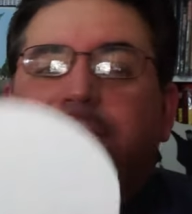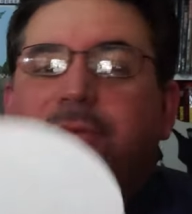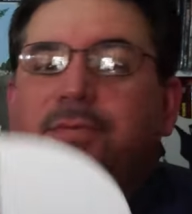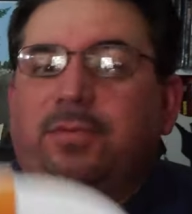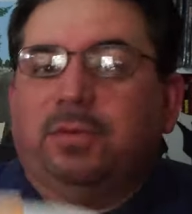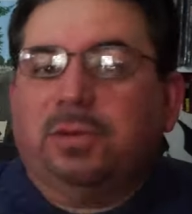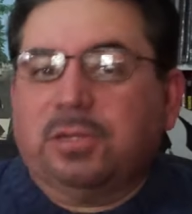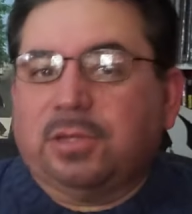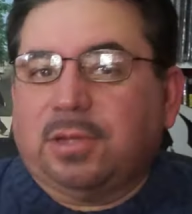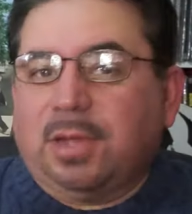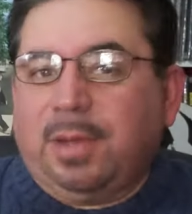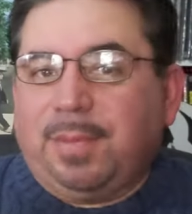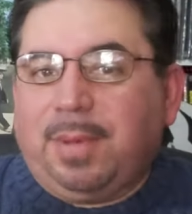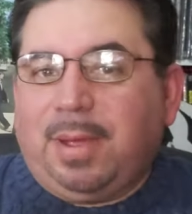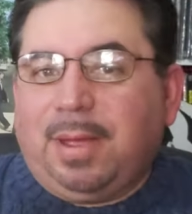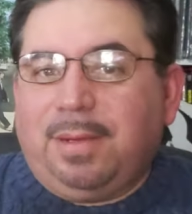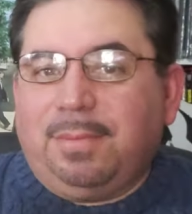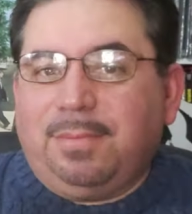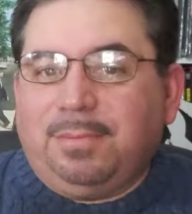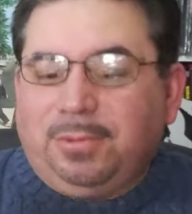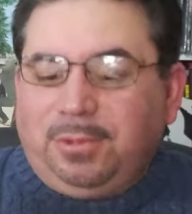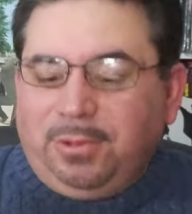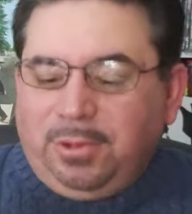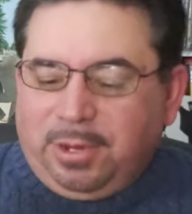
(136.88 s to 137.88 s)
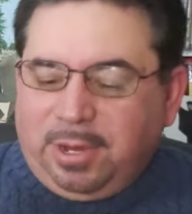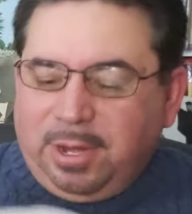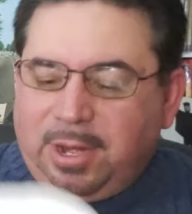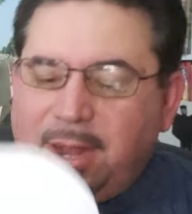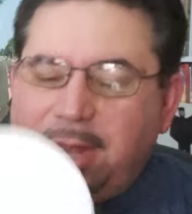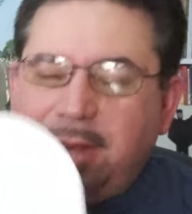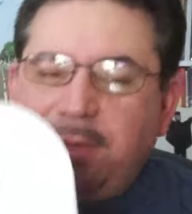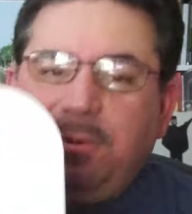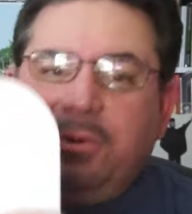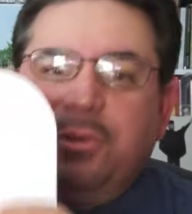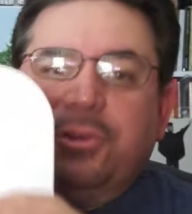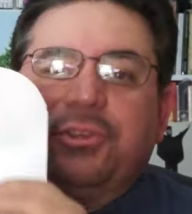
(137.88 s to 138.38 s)
is the first time I'm looking
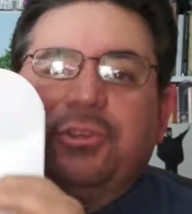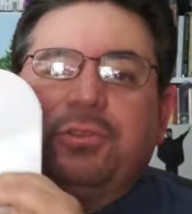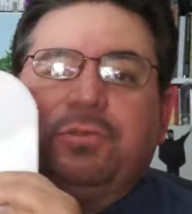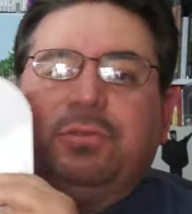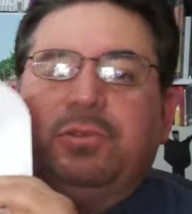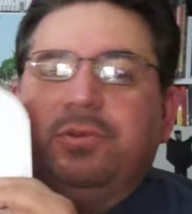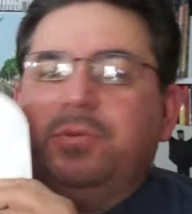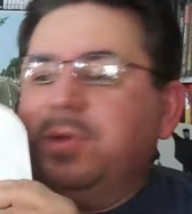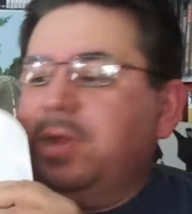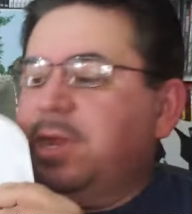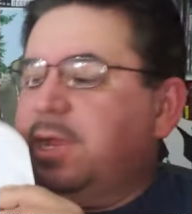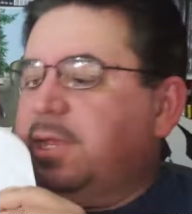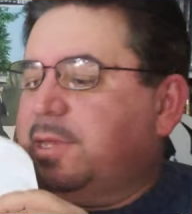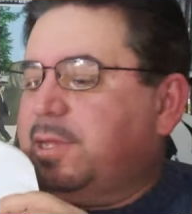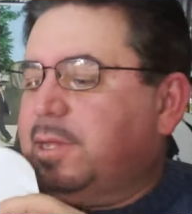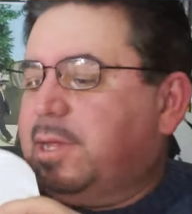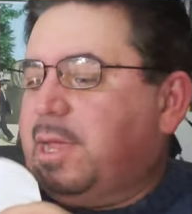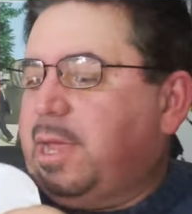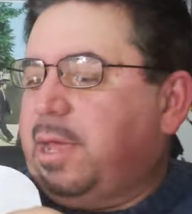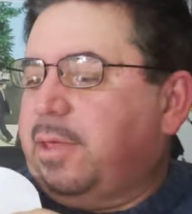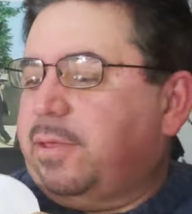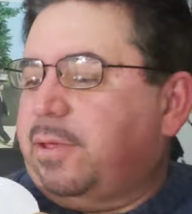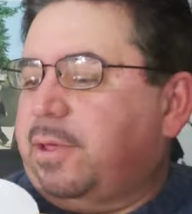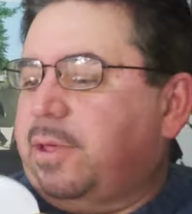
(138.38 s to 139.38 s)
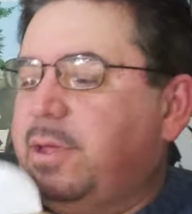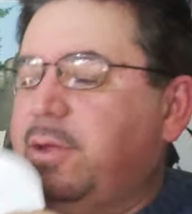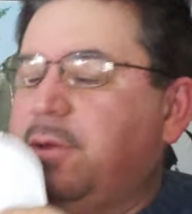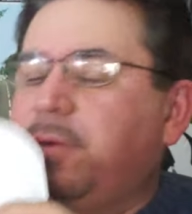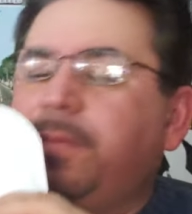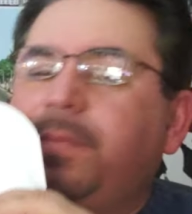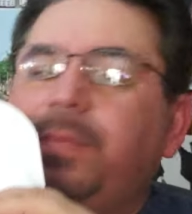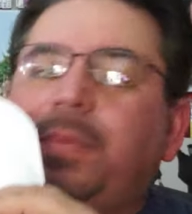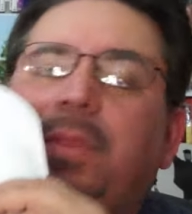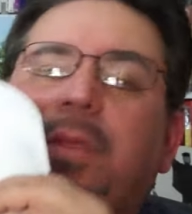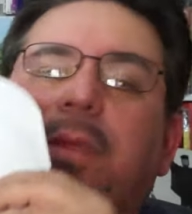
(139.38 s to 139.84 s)
at it. We're doing it together here.